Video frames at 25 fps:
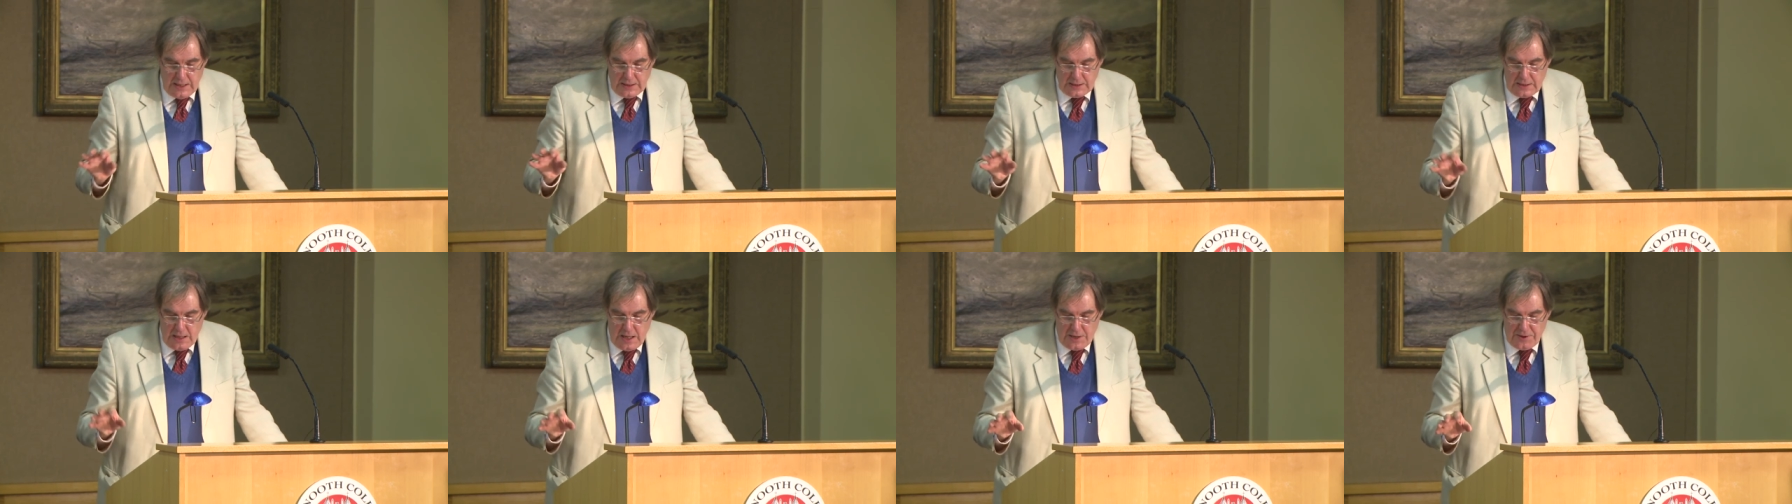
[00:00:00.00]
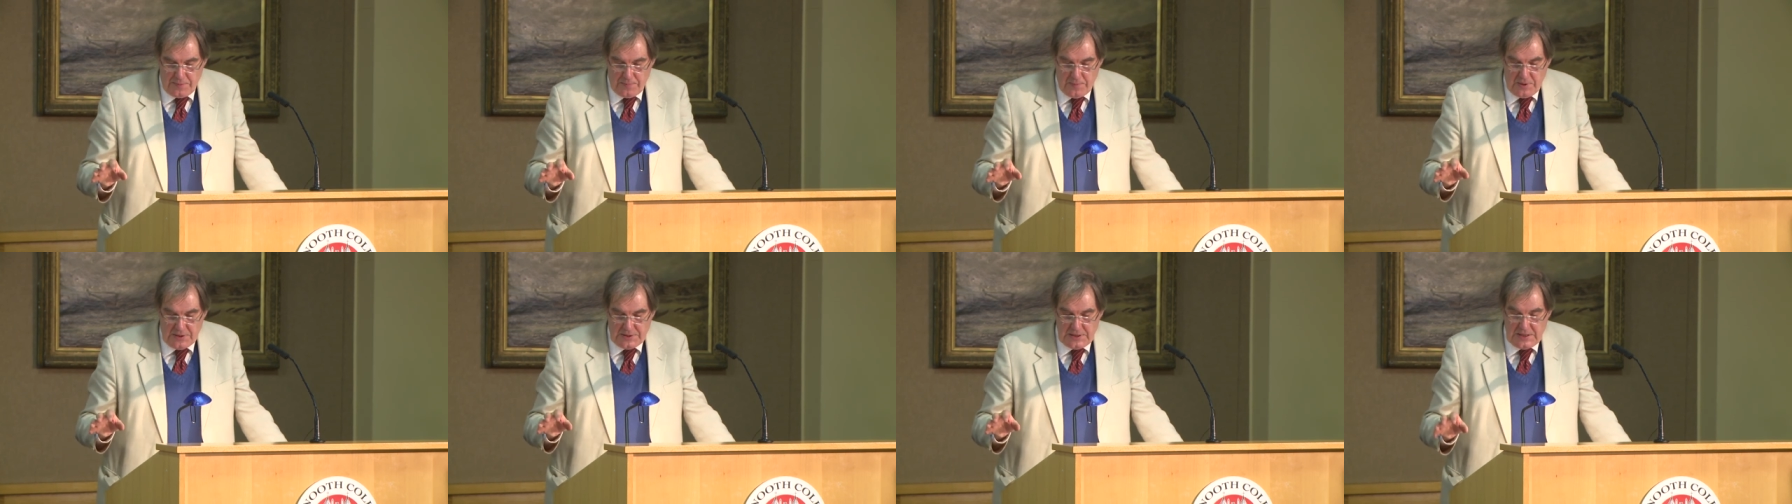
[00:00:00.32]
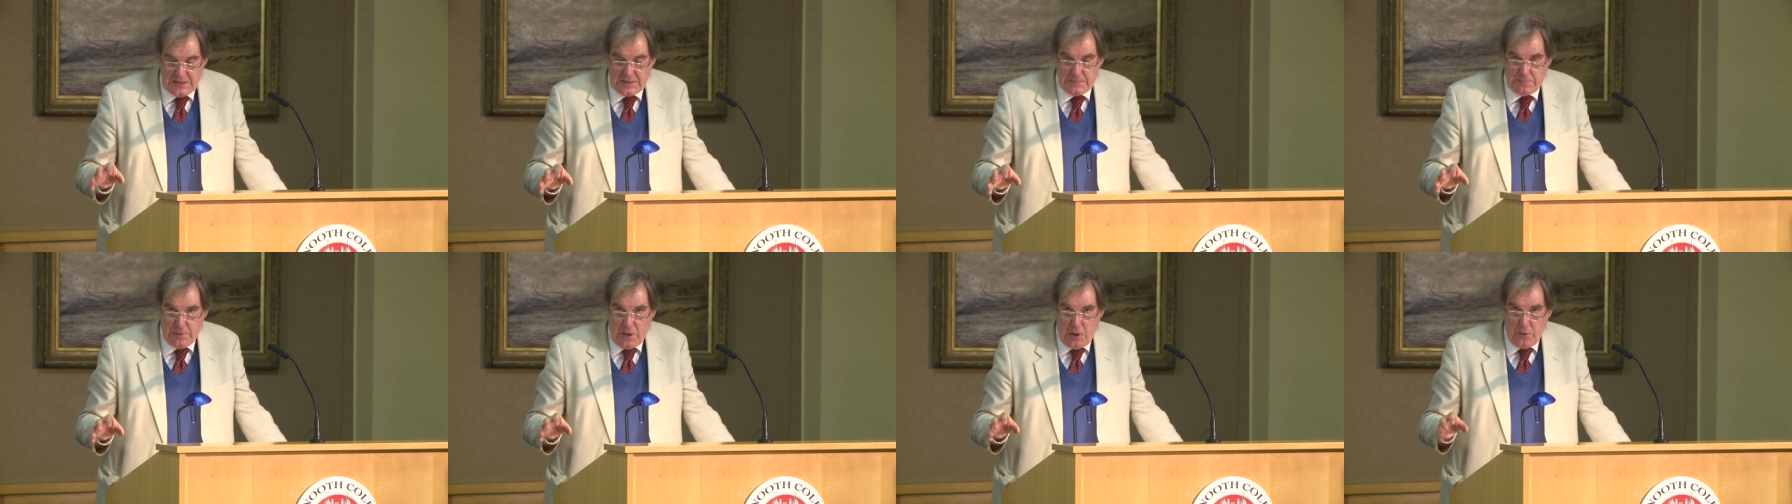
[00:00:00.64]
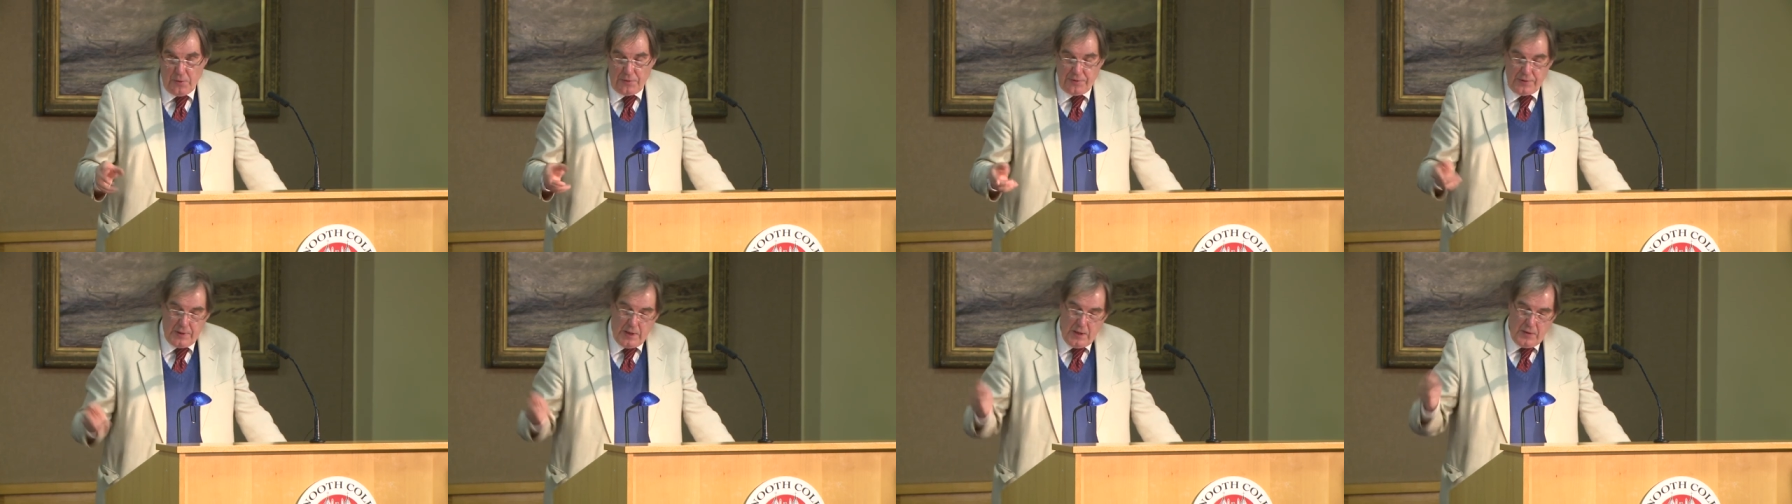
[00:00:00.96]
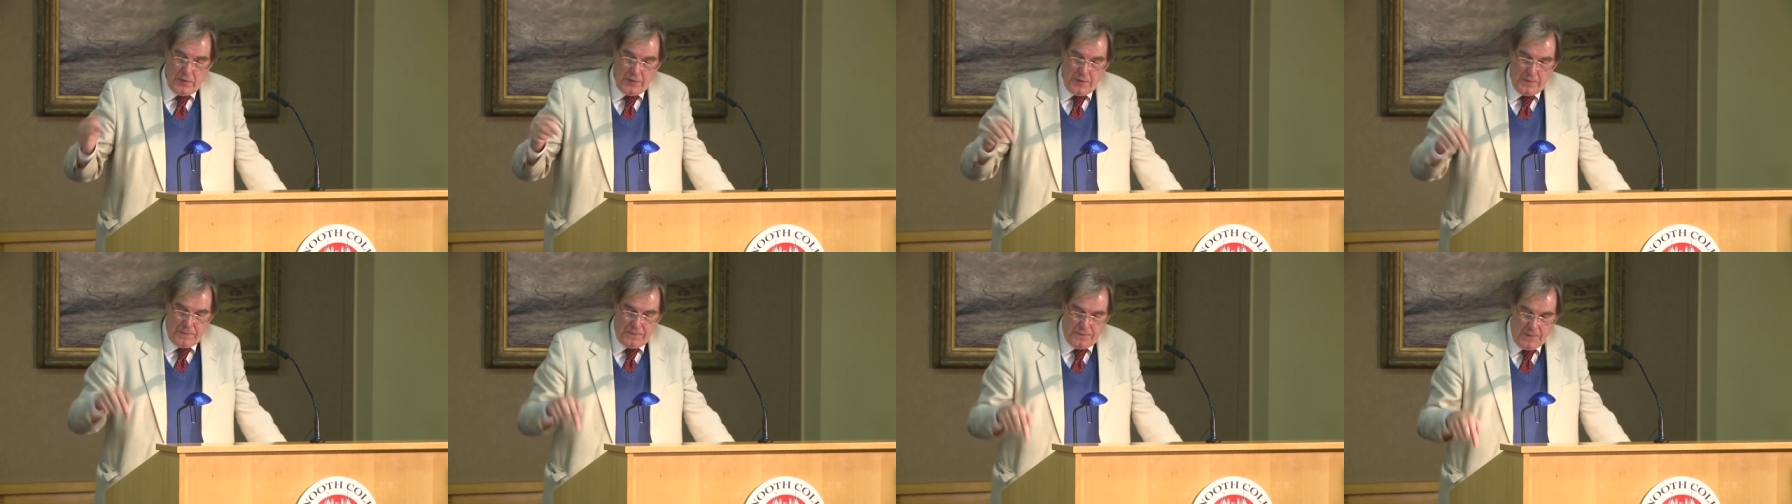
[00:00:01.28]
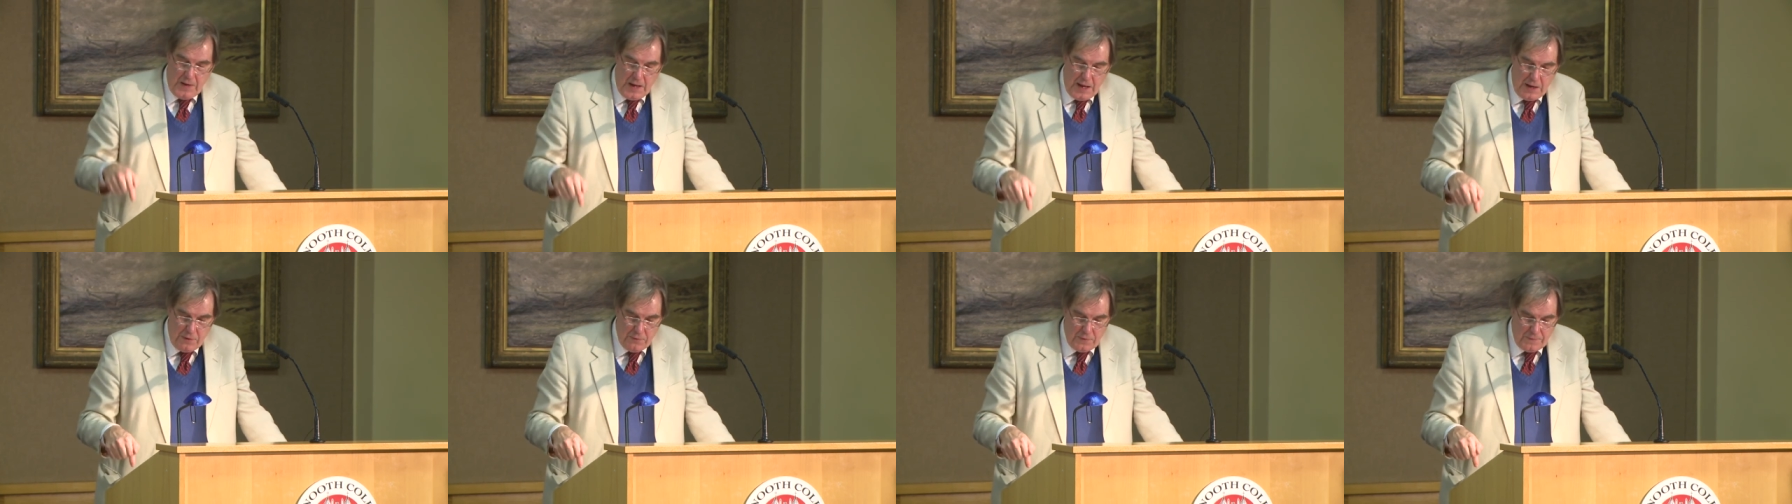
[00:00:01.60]
Cuthbert is both the
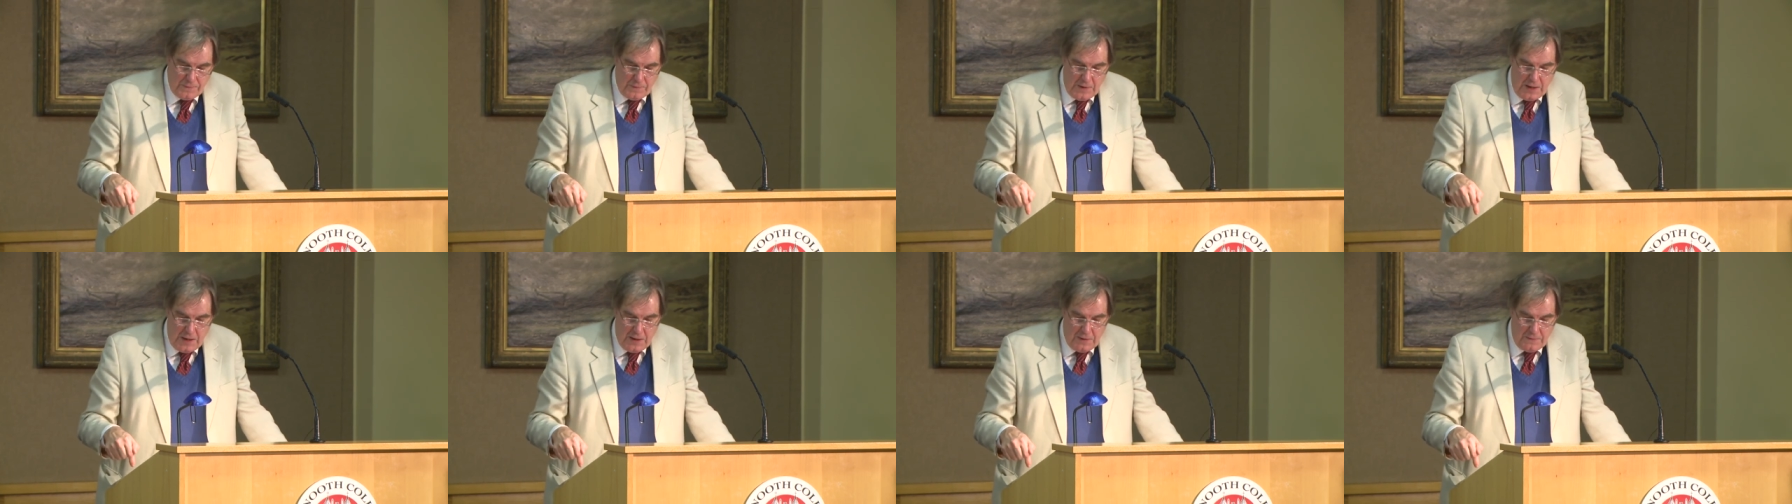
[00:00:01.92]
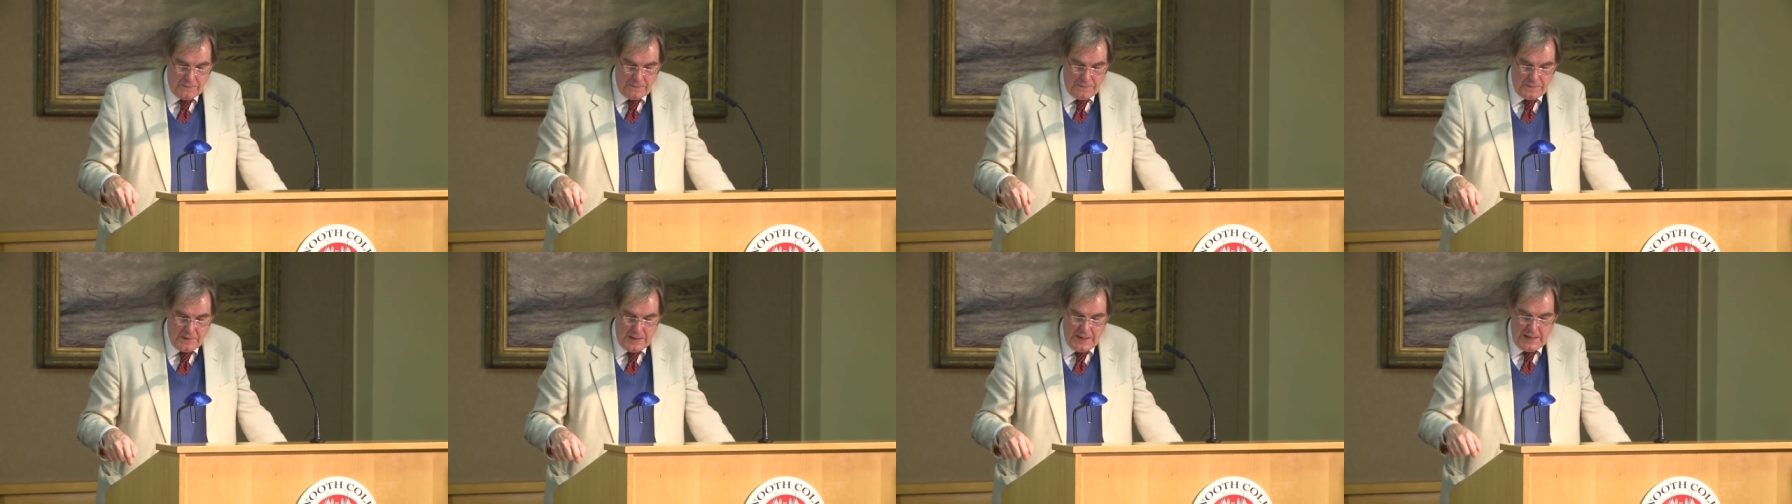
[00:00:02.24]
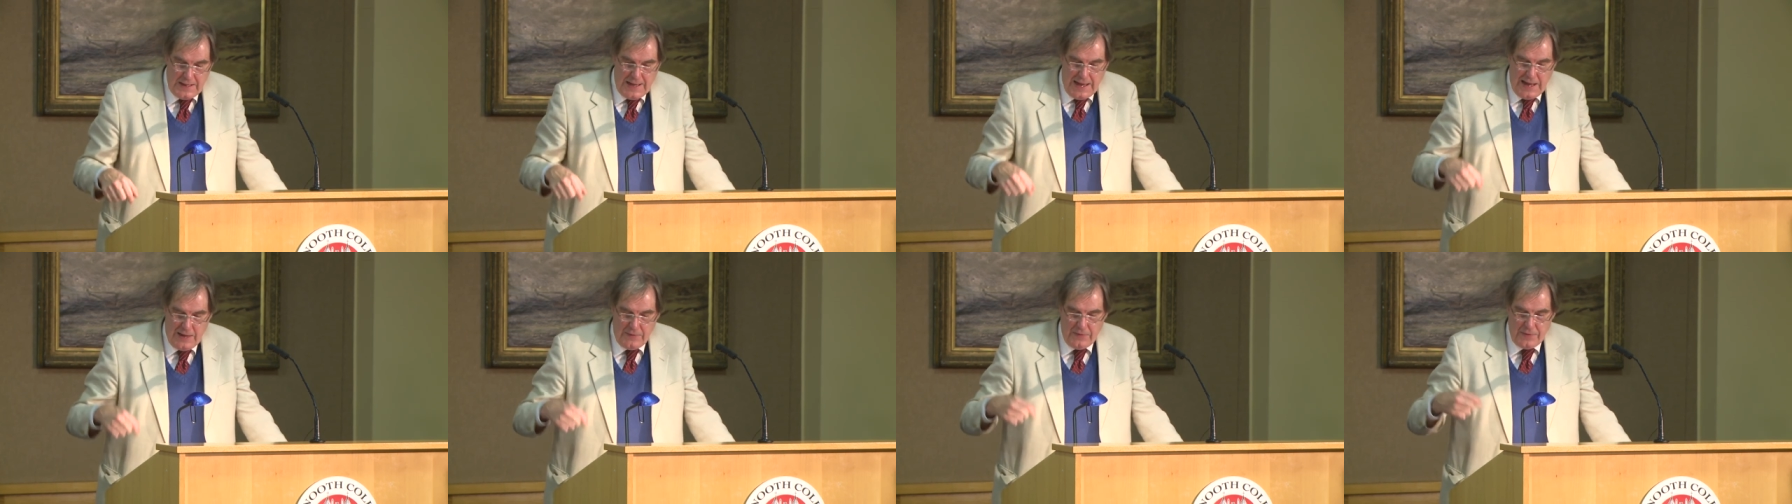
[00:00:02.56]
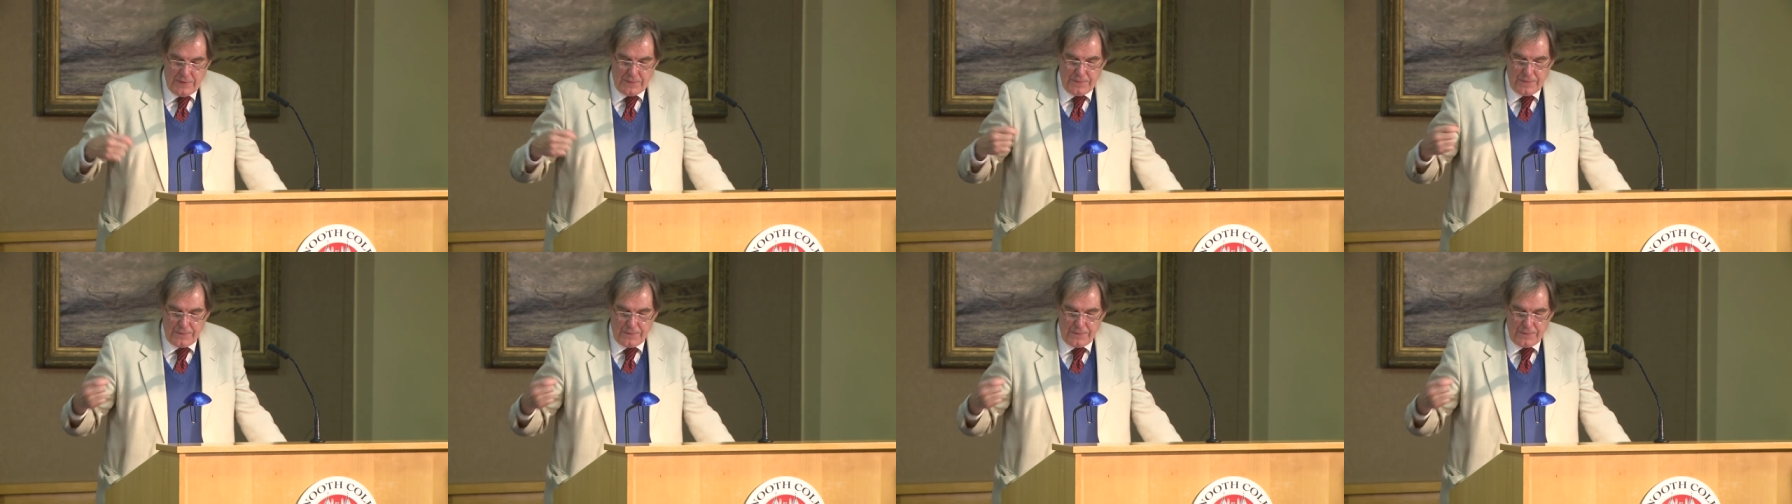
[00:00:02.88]
fire of love and the